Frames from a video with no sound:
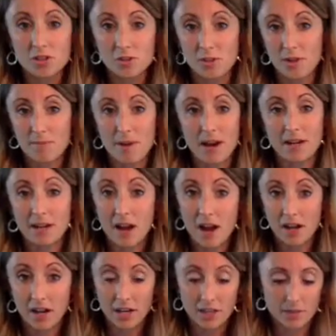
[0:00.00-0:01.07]
so I might
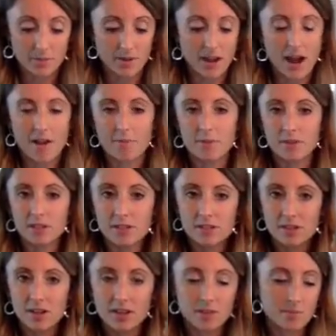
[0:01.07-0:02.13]
not cut them in half, but these
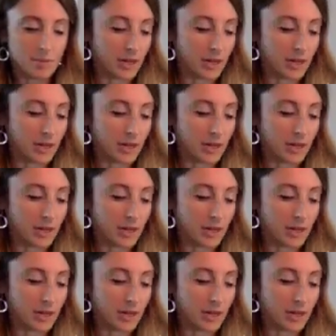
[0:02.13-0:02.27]
are on the